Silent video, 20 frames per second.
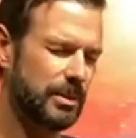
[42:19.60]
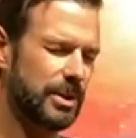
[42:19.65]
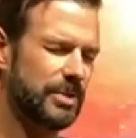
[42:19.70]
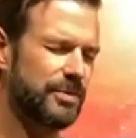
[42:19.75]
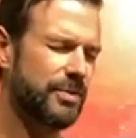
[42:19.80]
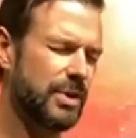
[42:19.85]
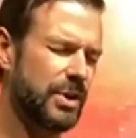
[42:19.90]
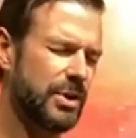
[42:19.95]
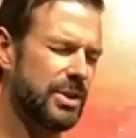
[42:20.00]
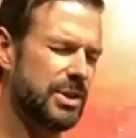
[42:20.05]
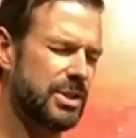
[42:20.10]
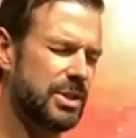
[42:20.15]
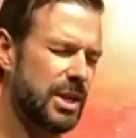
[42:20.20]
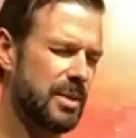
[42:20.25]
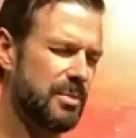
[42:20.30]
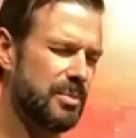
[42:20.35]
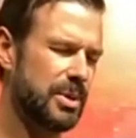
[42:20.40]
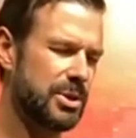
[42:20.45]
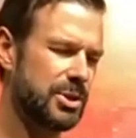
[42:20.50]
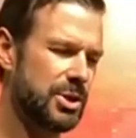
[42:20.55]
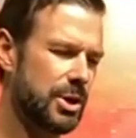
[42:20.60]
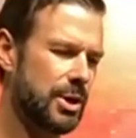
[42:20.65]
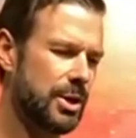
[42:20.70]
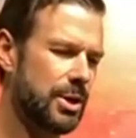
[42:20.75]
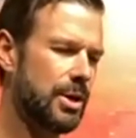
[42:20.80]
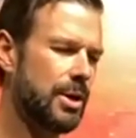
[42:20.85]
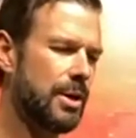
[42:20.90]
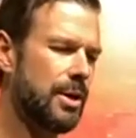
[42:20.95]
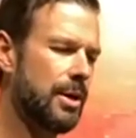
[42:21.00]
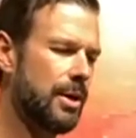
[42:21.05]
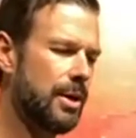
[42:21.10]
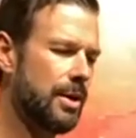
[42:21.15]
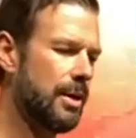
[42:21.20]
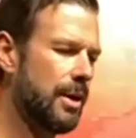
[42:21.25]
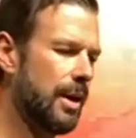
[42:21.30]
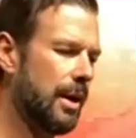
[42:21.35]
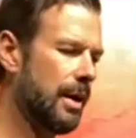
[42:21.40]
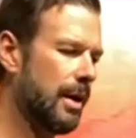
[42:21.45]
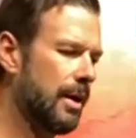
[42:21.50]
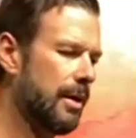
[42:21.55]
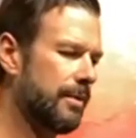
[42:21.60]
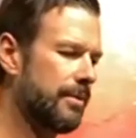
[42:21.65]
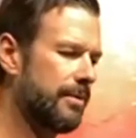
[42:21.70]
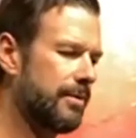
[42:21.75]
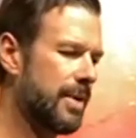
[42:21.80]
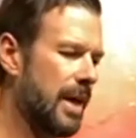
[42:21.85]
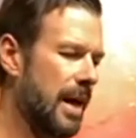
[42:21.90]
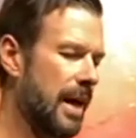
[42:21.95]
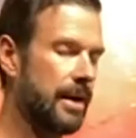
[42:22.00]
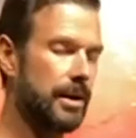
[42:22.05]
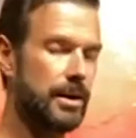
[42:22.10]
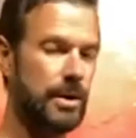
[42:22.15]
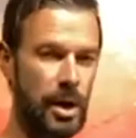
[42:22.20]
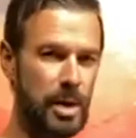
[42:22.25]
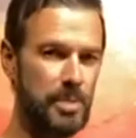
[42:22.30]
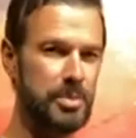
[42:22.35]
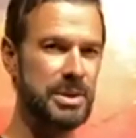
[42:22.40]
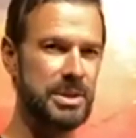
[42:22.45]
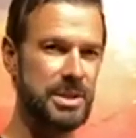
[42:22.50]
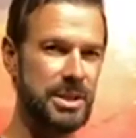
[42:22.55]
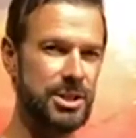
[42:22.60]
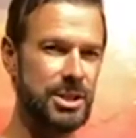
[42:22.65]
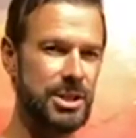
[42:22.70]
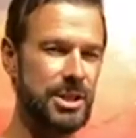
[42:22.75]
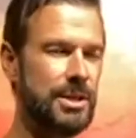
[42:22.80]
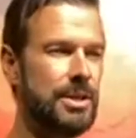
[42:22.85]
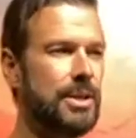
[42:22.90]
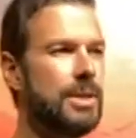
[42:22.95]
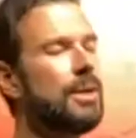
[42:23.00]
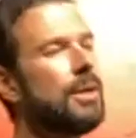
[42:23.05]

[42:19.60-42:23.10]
to feel the temperature of that composition.